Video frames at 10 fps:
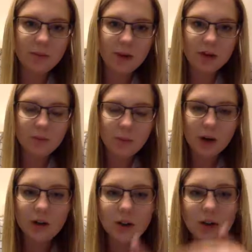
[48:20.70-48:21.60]
me to share
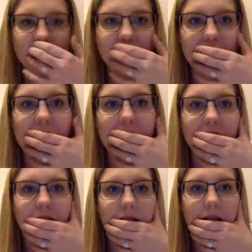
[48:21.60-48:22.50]
what are the two
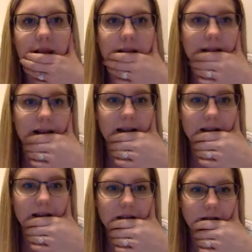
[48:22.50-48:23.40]
again?
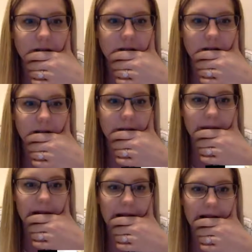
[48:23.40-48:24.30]
So the Solomon
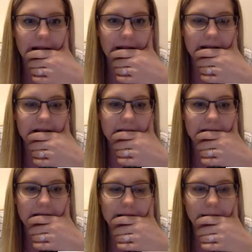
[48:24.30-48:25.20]
Islands
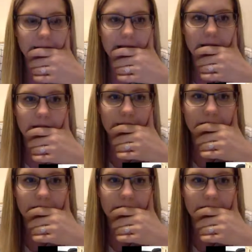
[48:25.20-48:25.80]
and the Himalayan Mountains.